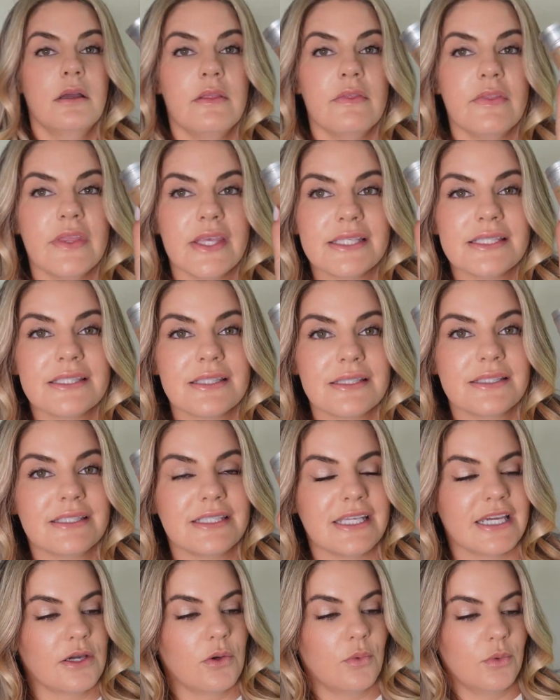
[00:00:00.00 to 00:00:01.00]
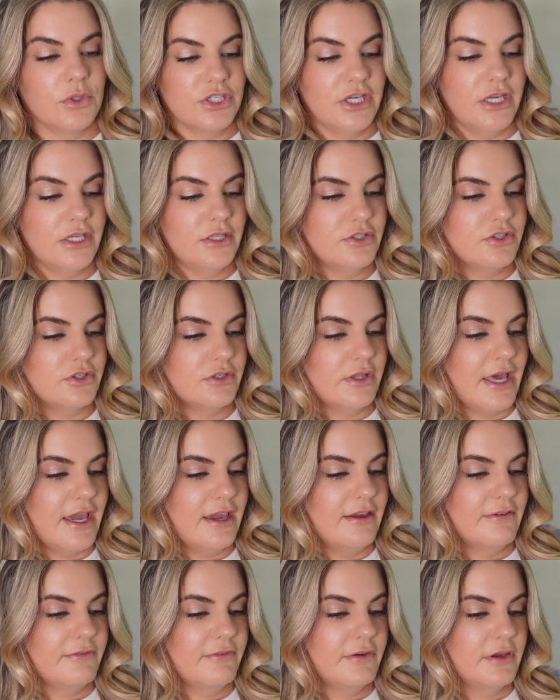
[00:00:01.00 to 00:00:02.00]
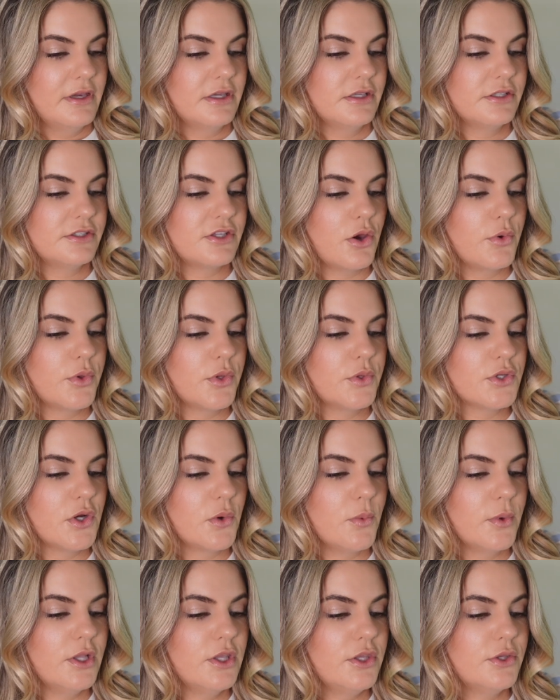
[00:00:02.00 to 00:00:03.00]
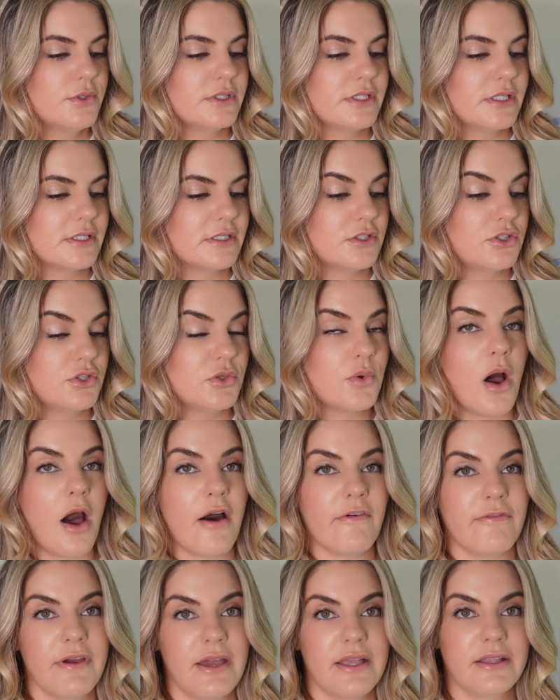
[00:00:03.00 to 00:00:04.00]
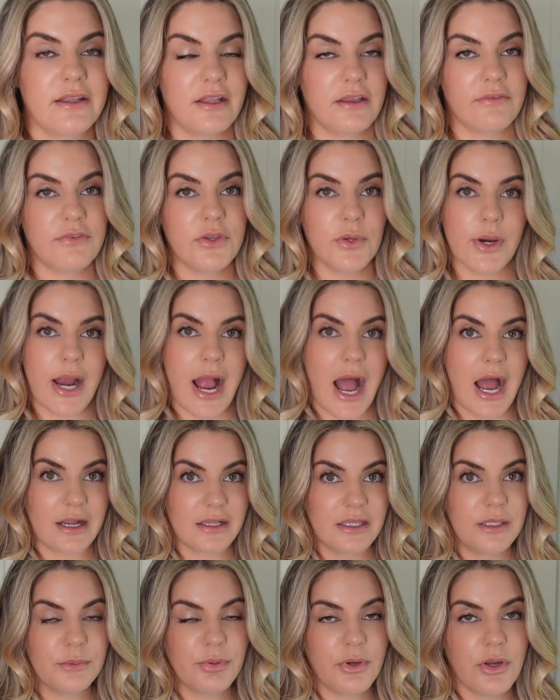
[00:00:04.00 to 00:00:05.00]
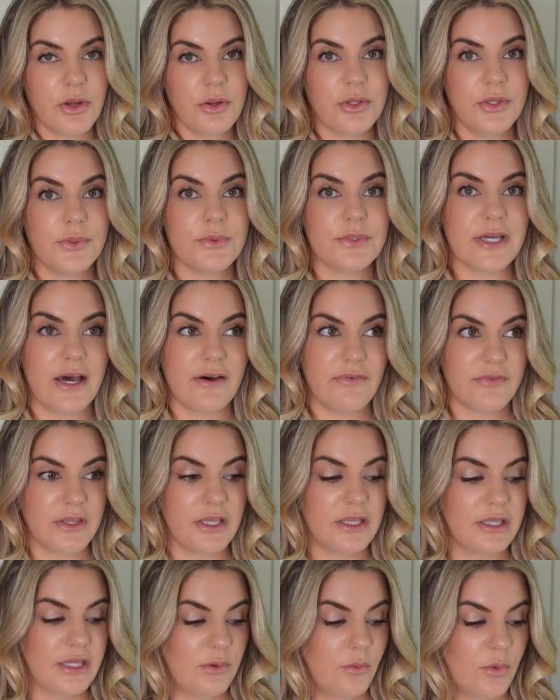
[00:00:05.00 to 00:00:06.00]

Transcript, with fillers: This stick will change your life. So you don't want to use this too often, and if you are acne prone, you definitely